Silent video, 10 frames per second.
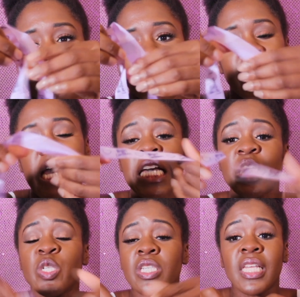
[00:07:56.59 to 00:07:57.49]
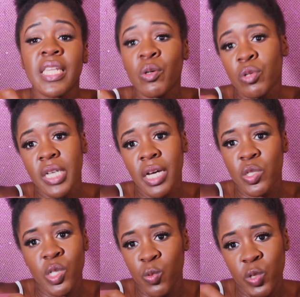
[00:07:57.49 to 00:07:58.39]
but it's just the little
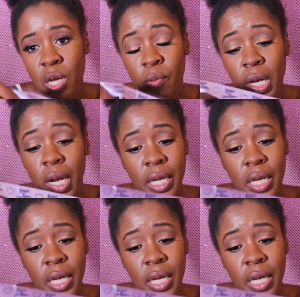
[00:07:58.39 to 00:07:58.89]
touches which I really